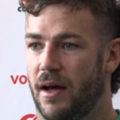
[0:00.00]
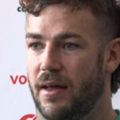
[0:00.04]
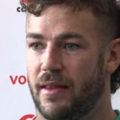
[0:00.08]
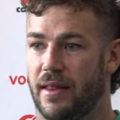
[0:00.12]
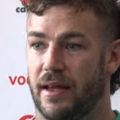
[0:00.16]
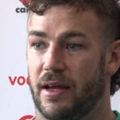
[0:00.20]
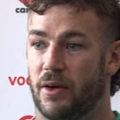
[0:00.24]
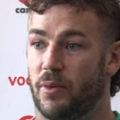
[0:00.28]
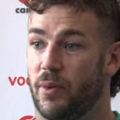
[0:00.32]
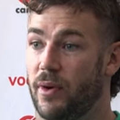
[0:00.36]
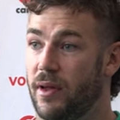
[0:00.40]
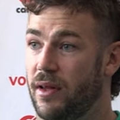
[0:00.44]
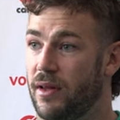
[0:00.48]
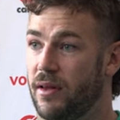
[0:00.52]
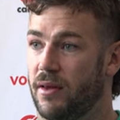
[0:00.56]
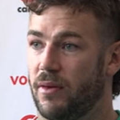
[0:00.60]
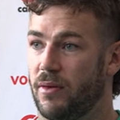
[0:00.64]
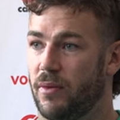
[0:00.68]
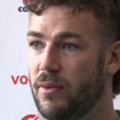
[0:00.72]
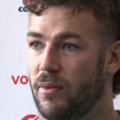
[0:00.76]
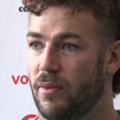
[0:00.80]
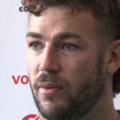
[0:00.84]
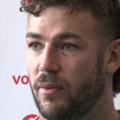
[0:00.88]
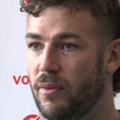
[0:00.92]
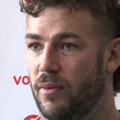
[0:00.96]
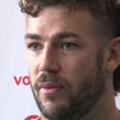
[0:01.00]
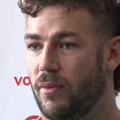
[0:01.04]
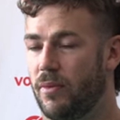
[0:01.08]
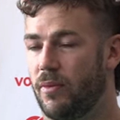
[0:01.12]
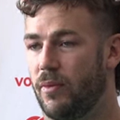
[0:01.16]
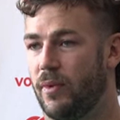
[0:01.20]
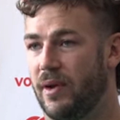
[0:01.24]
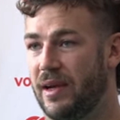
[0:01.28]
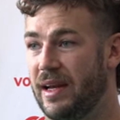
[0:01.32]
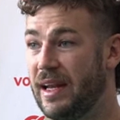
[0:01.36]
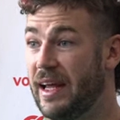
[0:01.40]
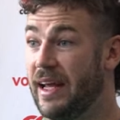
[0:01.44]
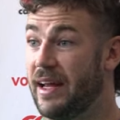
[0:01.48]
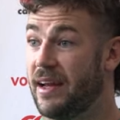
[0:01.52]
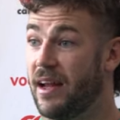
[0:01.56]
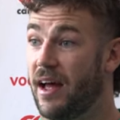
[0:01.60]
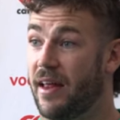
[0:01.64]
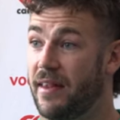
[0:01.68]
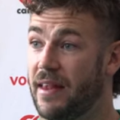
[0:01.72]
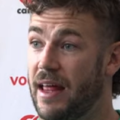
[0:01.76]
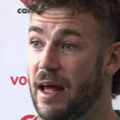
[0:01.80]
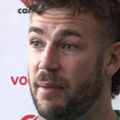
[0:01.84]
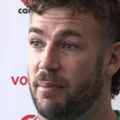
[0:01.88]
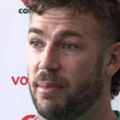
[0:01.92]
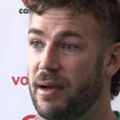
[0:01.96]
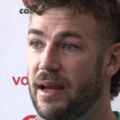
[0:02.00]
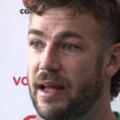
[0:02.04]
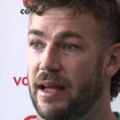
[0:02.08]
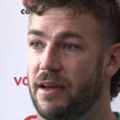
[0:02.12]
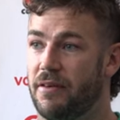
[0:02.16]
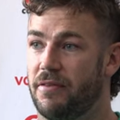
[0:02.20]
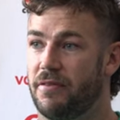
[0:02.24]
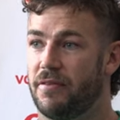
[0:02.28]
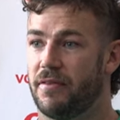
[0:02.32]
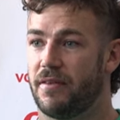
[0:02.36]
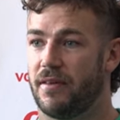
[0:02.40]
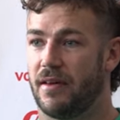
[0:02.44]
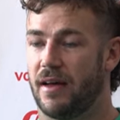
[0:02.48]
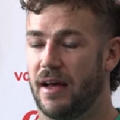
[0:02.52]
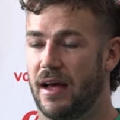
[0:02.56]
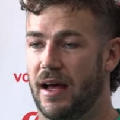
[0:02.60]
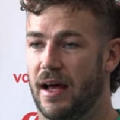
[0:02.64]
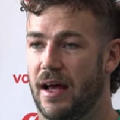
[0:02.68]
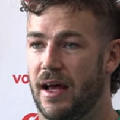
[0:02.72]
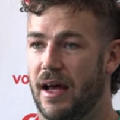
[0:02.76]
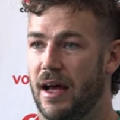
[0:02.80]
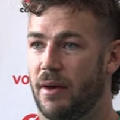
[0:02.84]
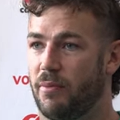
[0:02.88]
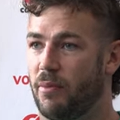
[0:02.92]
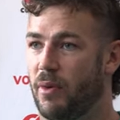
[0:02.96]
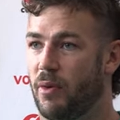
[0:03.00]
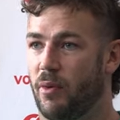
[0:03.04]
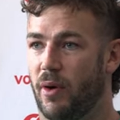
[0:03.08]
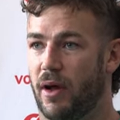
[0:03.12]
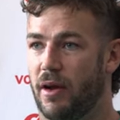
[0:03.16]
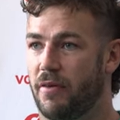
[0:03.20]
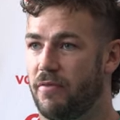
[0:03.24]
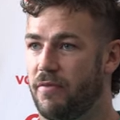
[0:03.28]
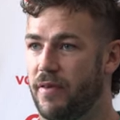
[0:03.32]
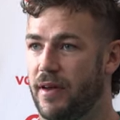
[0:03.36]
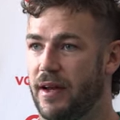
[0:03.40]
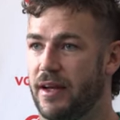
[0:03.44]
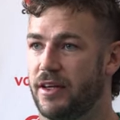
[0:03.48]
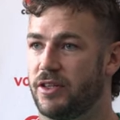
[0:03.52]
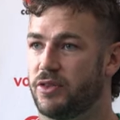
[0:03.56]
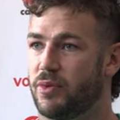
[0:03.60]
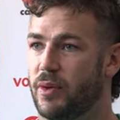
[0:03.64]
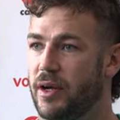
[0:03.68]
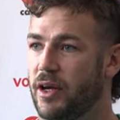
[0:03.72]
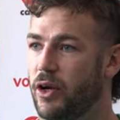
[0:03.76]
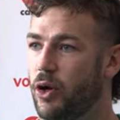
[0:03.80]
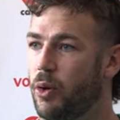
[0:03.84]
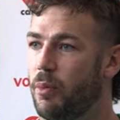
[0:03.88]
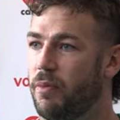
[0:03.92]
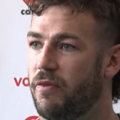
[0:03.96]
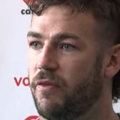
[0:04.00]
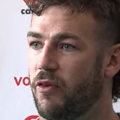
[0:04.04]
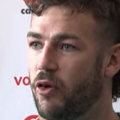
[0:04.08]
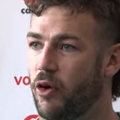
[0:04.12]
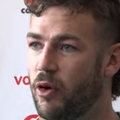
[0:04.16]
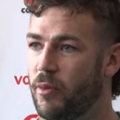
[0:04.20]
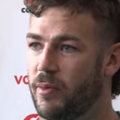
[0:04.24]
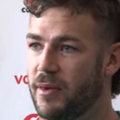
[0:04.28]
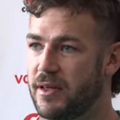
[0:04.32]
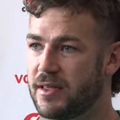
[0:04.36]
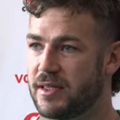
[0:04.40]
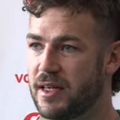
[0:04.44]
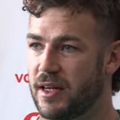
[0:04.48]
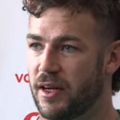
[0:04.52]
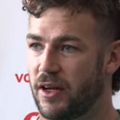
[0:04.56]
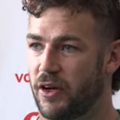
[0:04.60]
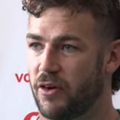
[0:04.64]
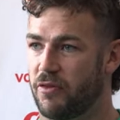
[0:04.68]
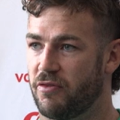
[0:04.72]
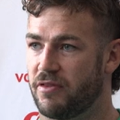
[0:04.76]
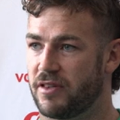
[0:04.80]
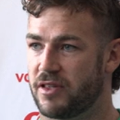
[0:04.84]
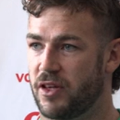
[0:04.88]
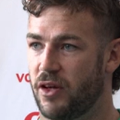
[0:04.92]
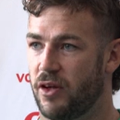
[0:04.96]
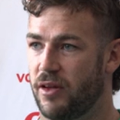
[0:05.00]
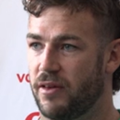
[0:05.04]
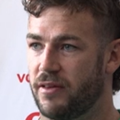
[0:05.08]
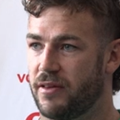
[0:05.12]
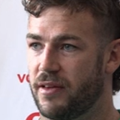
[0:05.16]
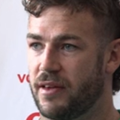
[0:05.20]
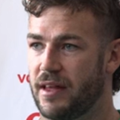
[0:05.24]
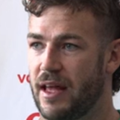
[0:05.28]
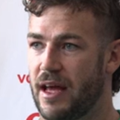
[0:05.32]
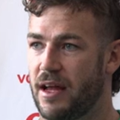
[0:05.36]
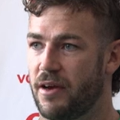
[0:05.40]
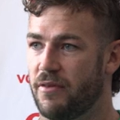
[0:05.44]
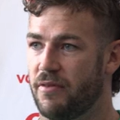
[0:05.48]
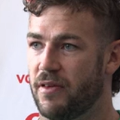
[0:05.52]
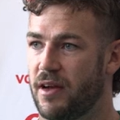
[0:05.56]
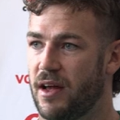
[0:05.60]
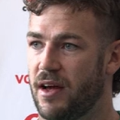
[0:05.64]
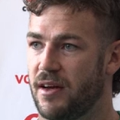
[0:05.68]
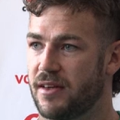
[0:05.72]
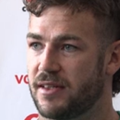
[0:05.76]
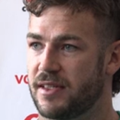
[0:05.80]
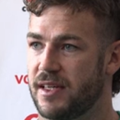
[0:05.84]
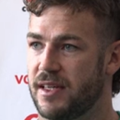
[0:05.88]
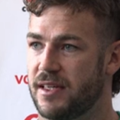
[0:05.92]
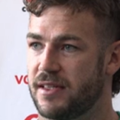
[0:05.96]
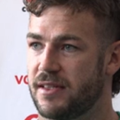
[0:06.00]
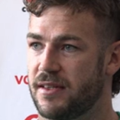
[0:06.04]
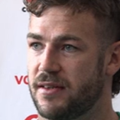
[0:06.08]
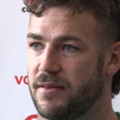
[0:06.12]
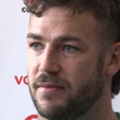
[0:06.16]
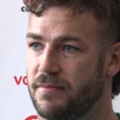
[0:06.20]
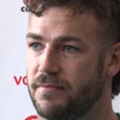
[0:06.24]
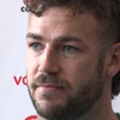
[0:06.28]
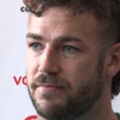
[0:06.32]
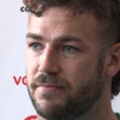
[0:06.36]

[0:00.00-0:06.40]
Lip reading: think we'll lean on that belief, and we want to finish with a good performance and a good result at the end of a long season.